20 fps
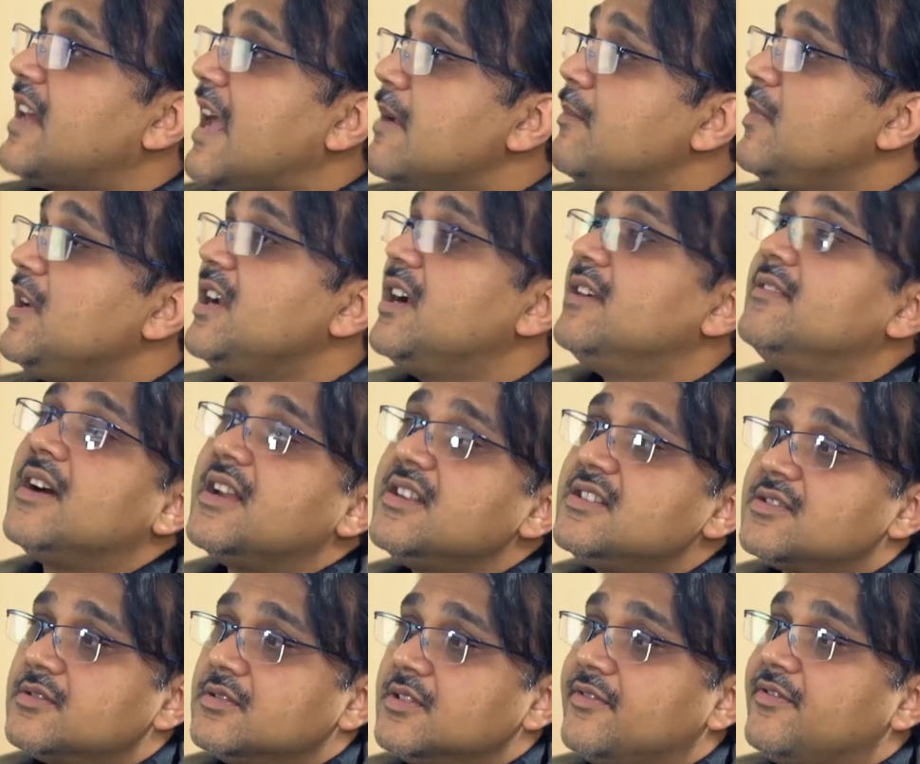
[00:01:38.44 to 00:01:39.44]
timely
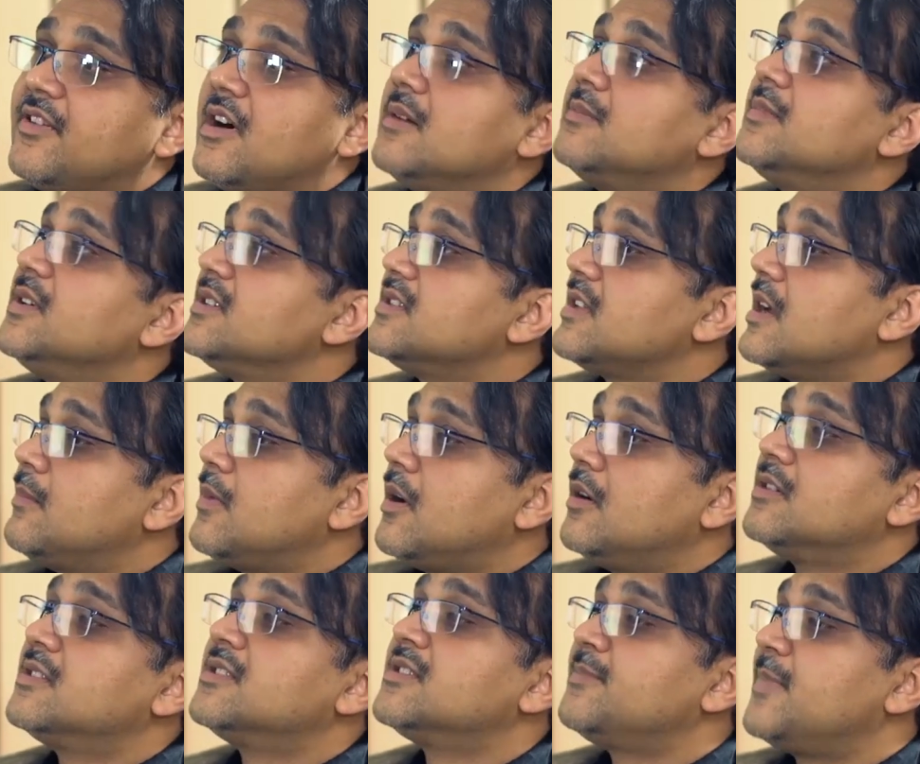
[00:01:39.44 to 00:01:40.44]
advice to the farmers
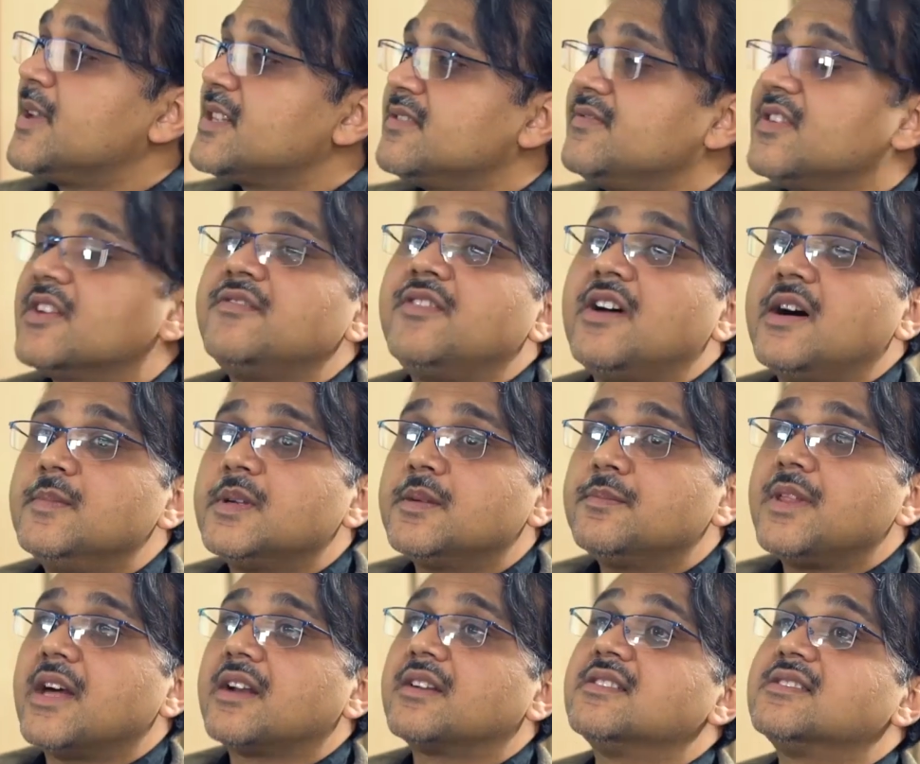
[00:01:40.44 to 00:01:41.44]
about specific
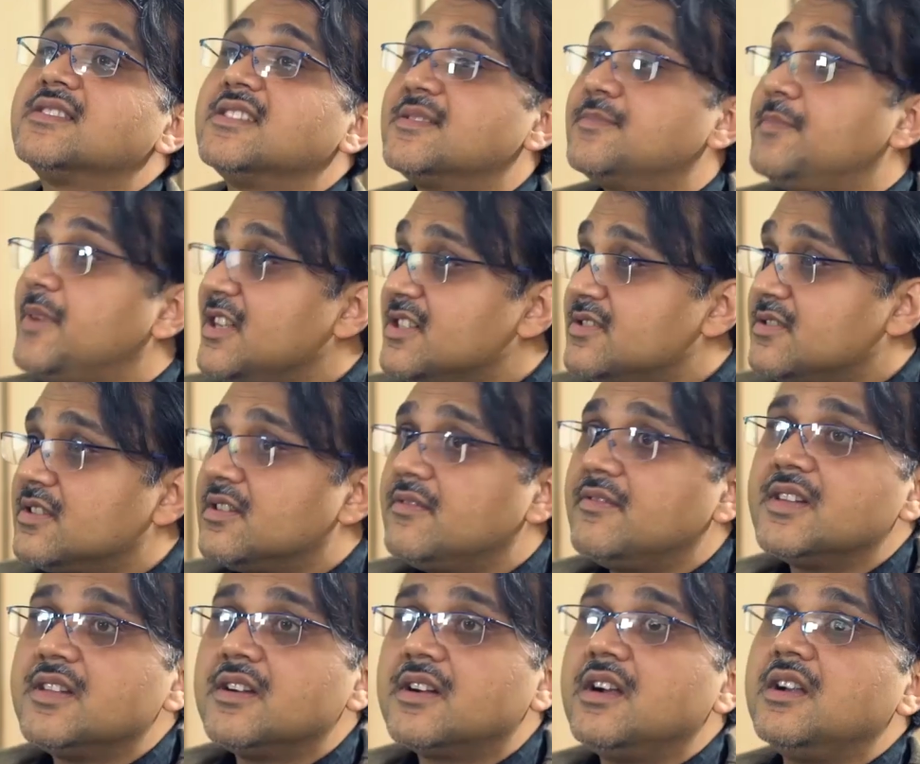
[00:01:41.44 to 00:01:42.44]
farming practices based on the
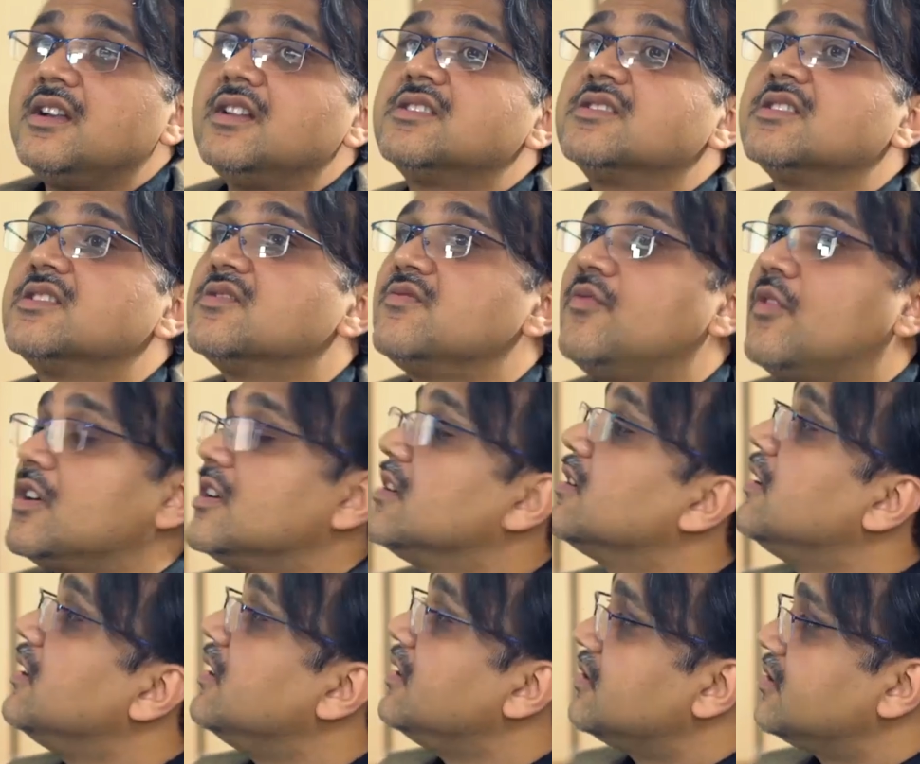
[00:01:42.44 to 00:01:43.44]
weather conditions,
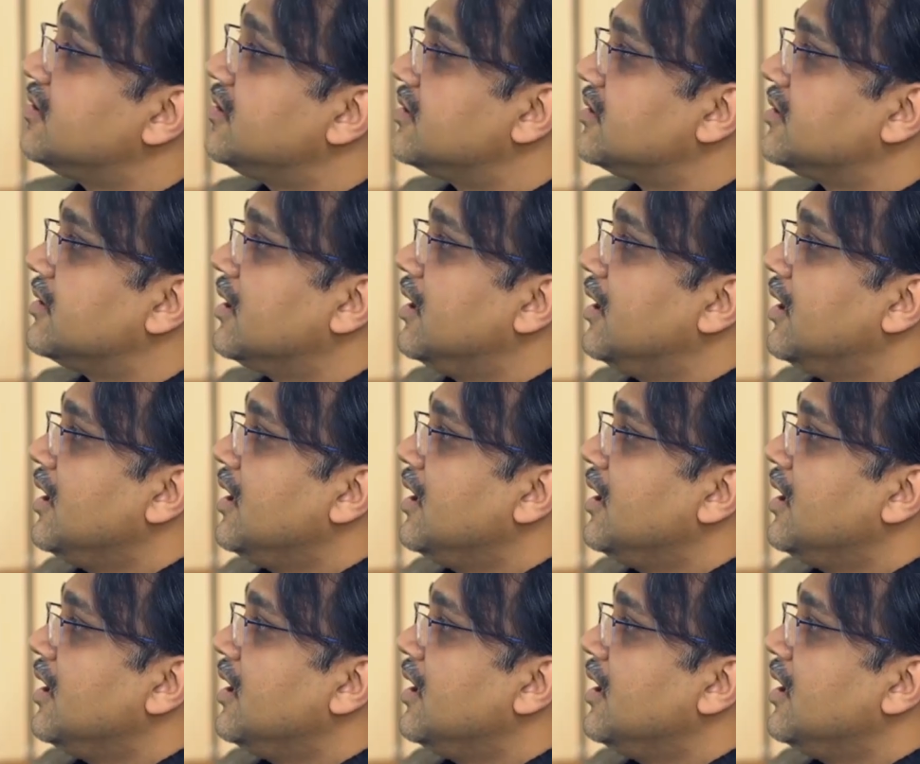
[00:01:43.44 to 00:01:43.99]
water conditions.